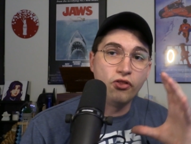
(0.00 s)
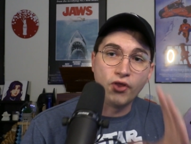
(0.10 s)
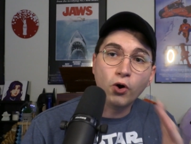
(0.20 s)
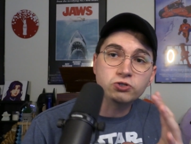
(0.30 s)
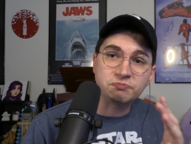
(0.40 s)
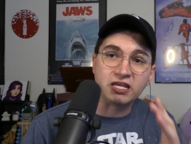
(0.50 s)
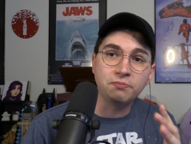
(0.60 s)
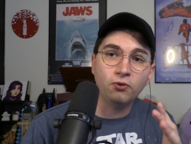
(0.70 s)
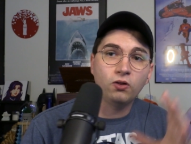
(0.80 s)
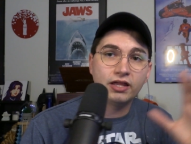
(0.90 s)
those
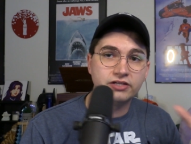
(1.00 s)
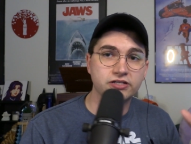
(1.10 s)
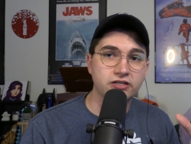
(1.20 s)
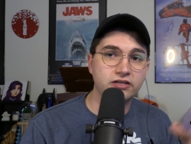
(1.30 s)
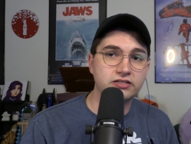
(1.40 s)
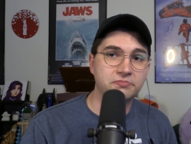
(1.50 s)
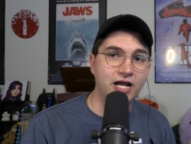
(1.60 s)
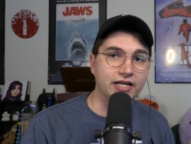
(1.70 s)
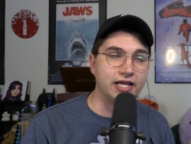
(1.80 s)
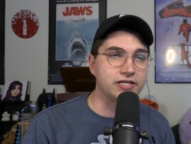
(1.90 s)
people into into
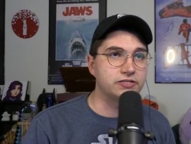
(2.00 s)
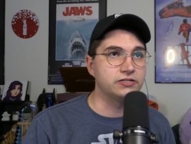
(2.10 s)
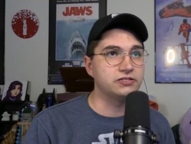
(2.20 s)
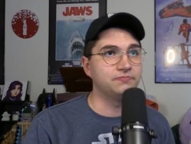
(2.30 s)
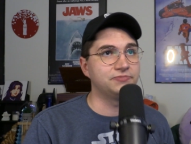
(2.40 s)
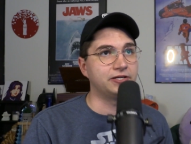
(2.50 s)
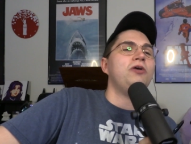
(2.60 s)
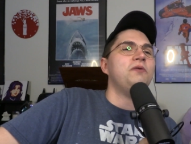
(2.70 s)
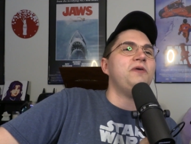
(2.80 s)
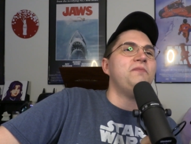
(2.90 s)
podcasters. How
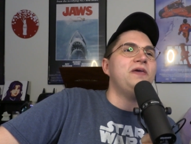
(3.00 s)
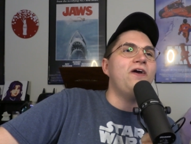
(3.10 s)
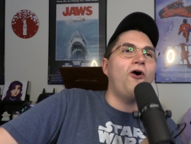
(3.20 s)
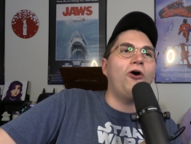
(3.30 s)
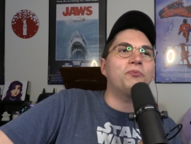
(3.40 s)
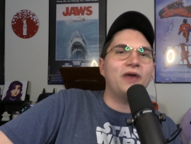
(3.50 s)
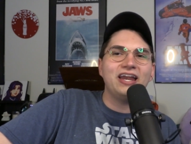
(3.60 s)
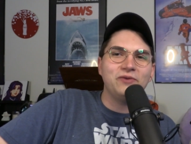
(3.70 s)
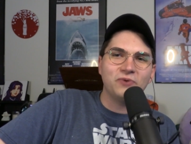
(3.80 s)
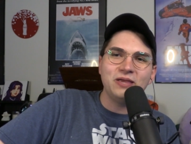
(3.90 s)
can we be
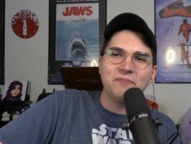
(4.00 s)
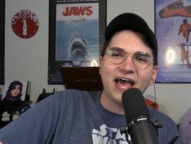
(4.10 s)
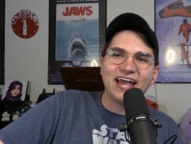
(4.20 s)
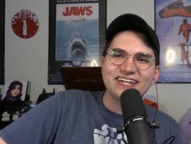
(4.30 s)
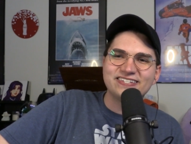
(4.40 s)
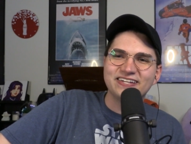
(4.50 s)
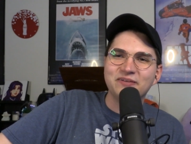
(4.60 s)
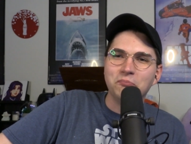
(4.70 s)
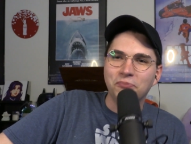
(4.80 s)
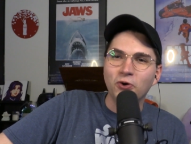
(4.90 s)
already
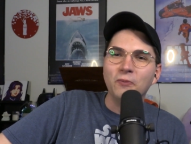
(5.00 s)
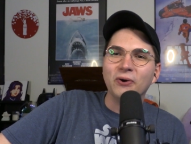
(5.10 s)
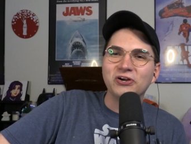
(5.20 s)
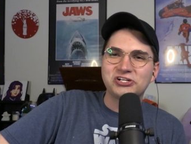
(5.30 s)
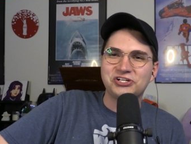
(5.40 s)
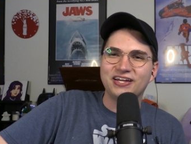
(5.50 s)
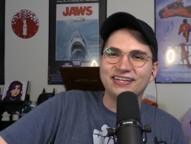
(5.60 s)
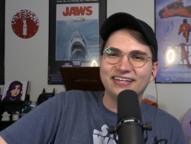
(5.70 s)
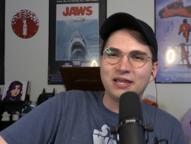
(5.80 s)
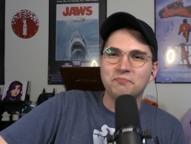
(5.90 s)
repackaging boomer
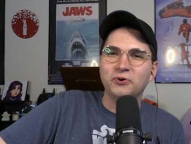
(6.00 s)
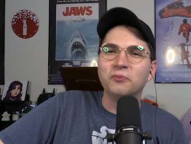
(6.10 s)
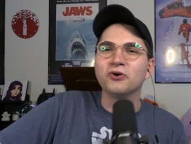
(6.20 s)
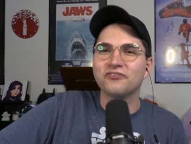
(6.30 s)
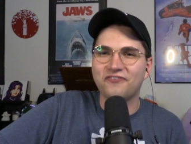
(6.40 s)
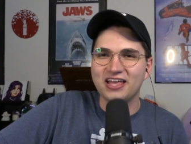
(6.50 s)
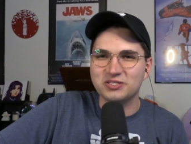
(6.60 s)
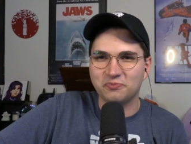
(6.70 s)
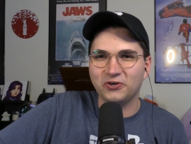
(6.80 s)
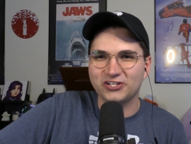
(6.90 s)
shit like boomer
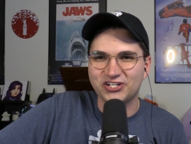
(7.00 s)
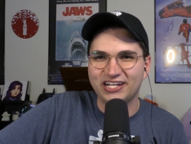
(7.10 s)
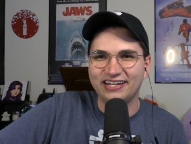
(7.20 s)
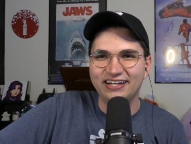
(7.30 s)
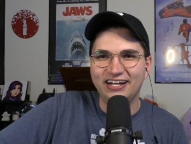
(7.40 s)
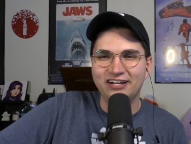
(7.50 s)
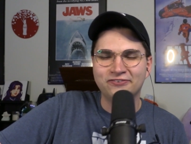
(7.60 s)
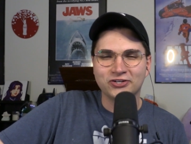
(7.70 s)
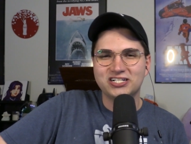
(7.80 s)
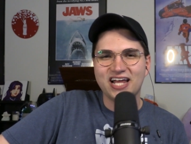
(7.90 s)
Facebook shit
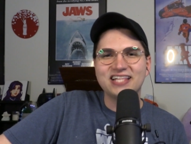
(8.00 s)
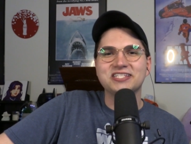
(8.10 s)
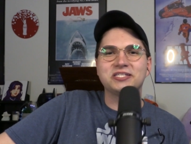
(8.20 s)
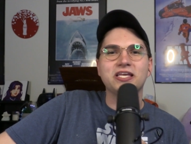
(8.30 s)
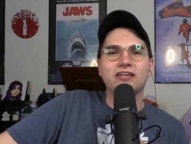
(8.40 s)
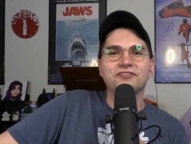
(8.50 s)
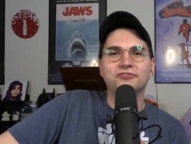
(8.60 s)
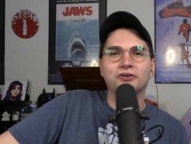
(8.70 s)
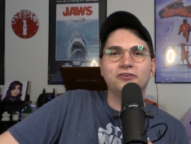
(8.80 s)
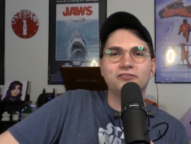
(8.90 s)
for Gen Z
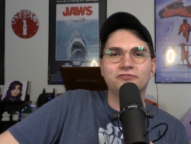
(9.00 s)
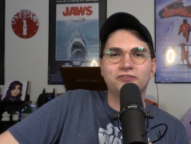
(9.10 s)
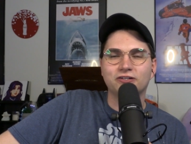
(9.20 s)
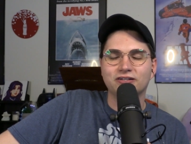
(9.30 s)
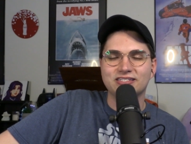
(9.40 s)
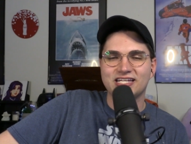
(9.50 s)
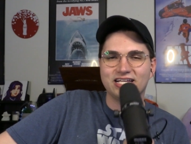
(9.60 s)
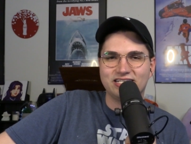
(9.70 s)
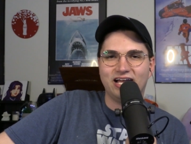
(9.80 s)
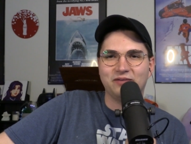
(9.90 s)
for for
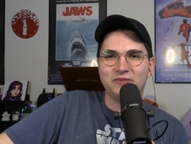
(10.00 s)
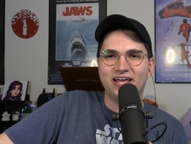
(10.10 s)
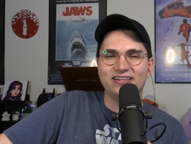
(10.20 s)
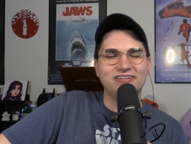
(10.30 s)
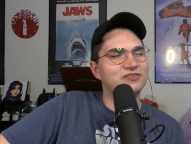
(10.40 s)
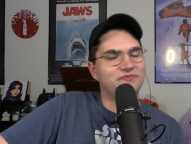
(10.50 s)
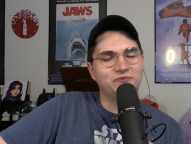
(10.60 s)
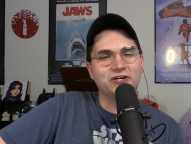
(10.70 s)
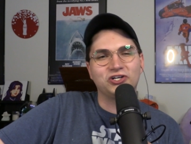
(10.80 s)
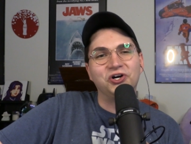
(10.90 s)
TikTok? Man, this
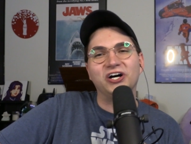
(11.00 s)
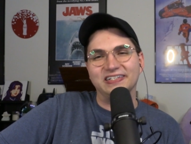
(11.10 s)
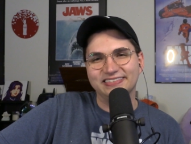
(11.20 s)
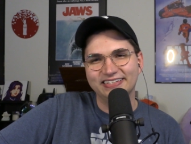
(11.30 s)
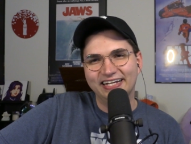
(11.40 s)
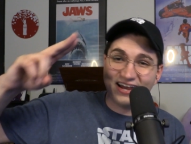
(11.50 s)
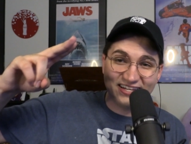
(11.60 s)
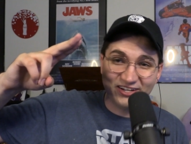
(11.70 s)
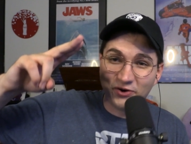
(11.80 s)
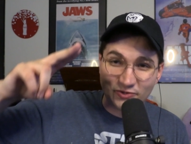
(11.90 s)
we're cooked.
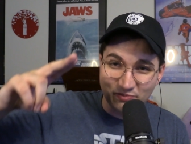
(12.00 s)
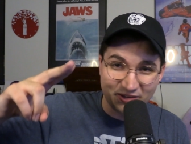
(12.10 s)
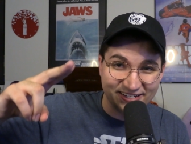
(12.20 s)
Adios,